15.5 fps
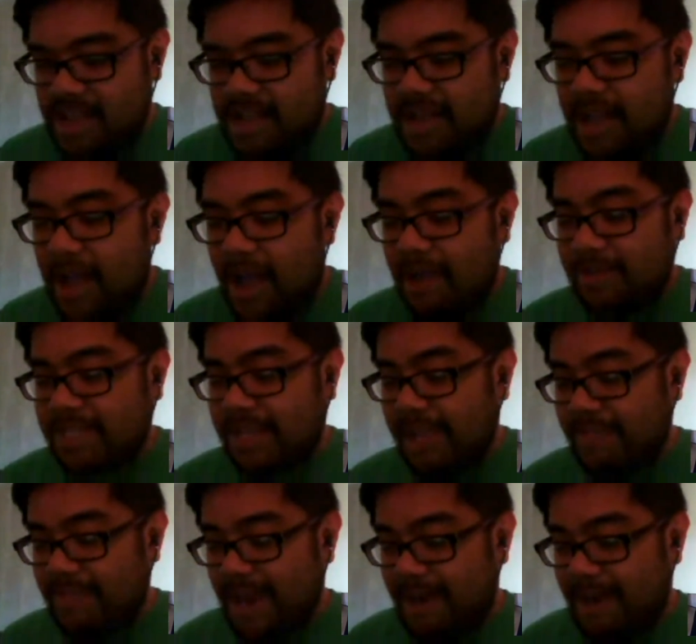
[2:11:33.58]
No, I was
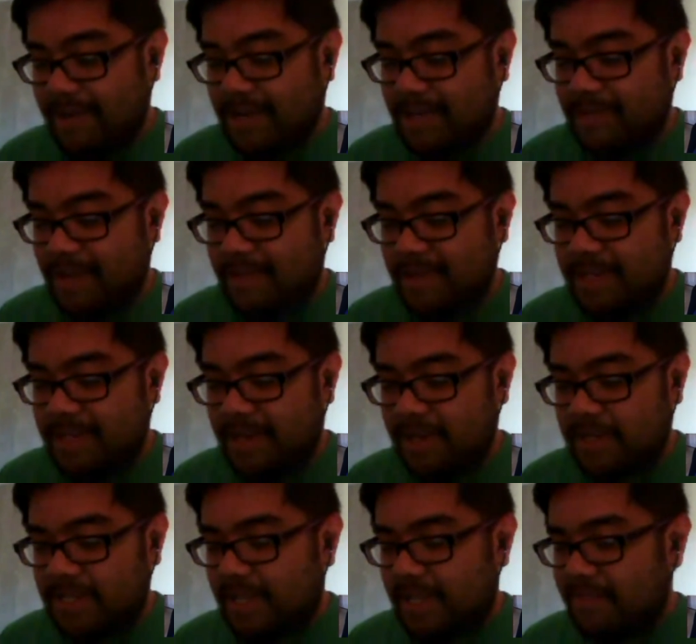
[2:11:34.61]
saying Mary because maybe she
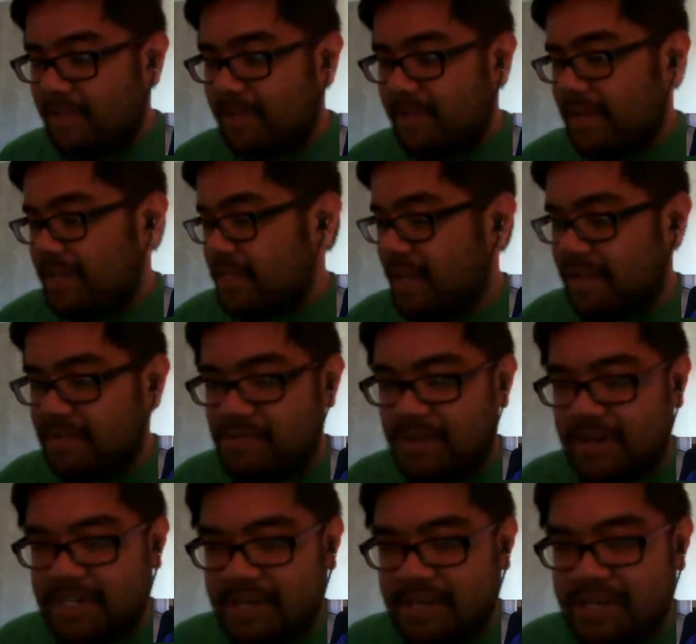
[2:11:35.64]
knows that Maria is not
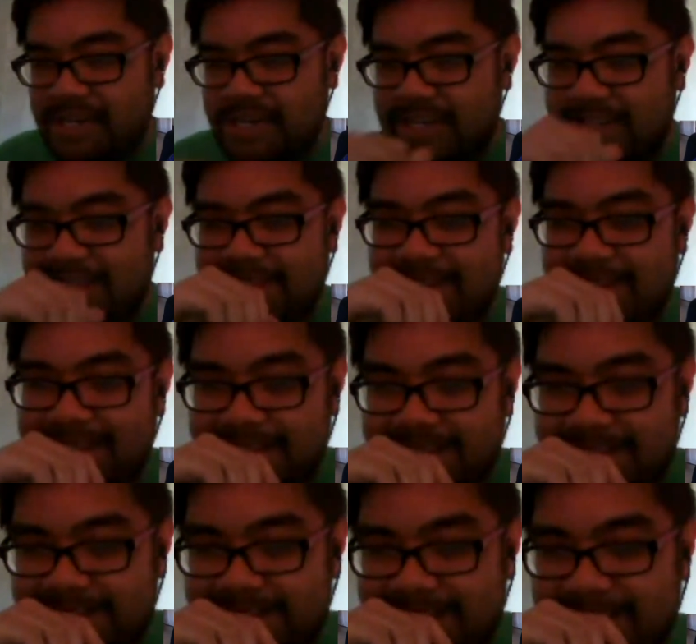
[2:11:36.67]
Russian.
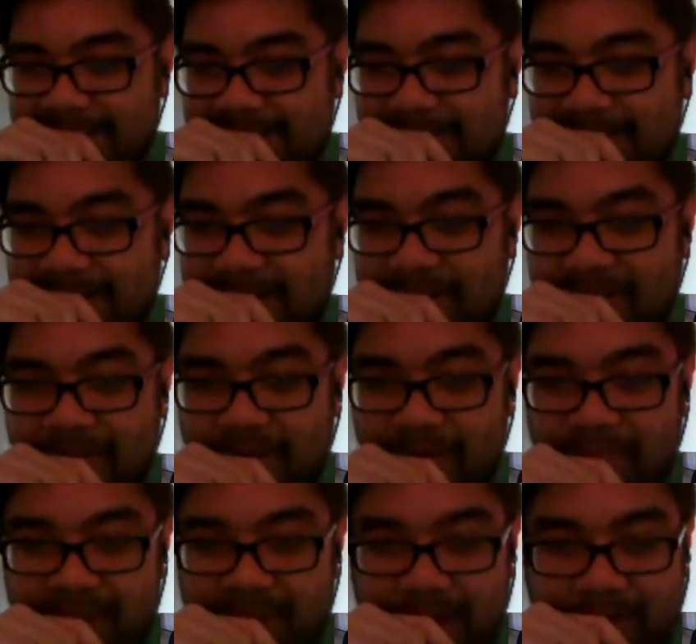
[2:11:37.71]
We're just calling her
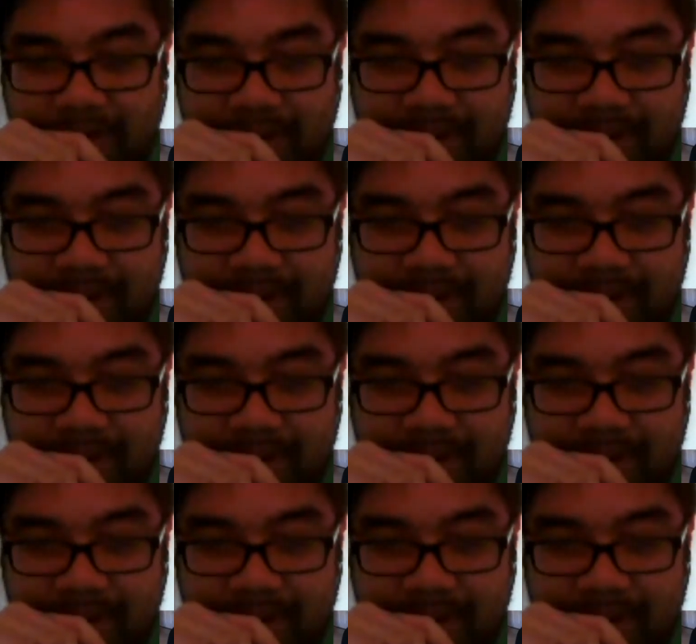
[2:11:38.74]
Mary.